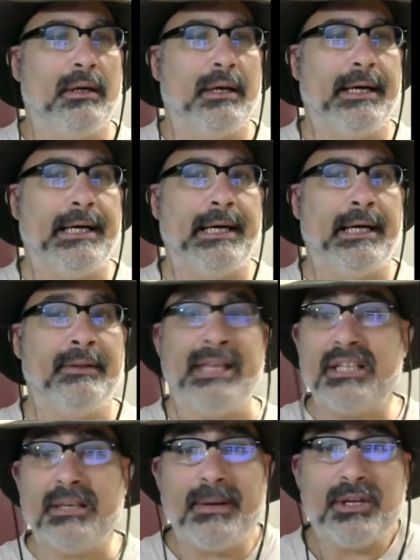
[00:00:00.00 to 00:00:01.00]
The
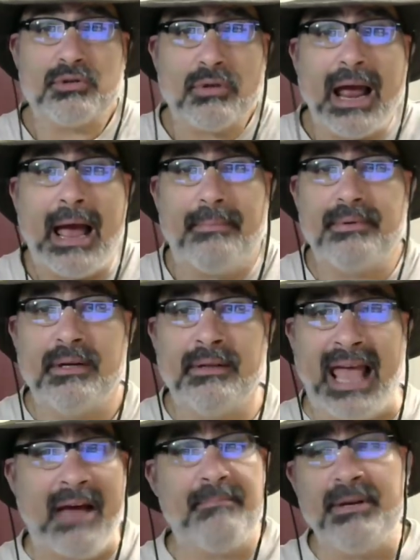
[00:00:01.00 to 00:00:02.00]
ECB is trapped. They
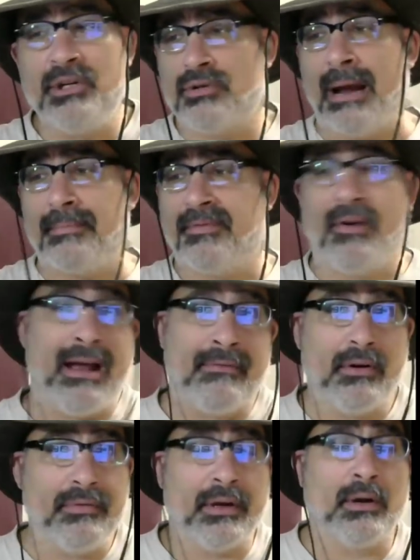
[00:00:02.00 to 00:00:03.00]
have been trapped
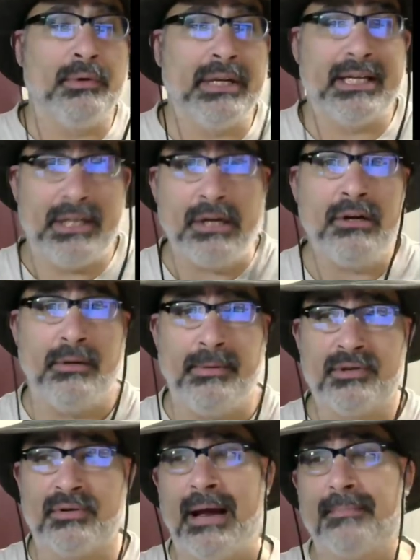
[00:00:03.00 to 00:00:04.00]
forever. They're going to continue to be
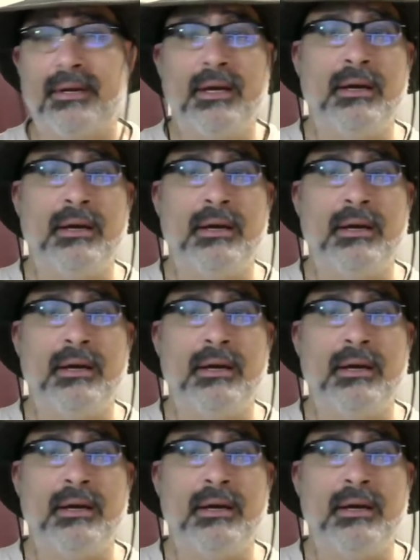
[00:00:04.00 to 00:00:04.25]
trapped.